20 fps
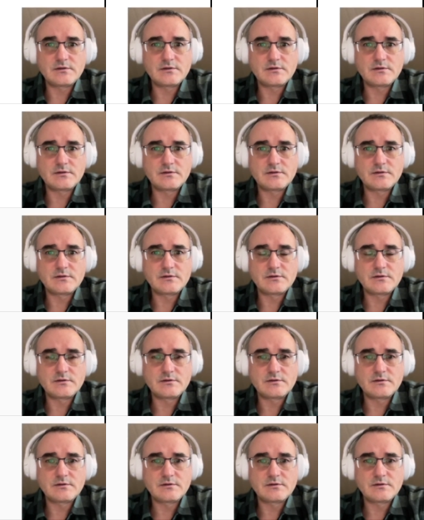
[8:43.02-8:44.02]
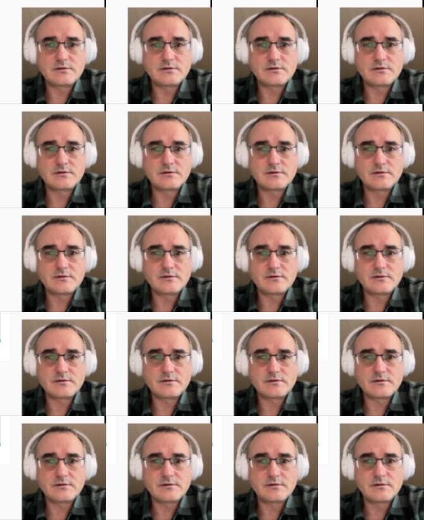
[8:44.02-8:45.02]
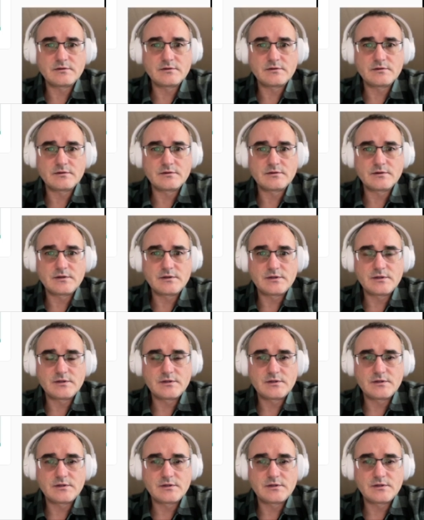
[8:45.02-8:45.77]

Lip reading: (no one is talking)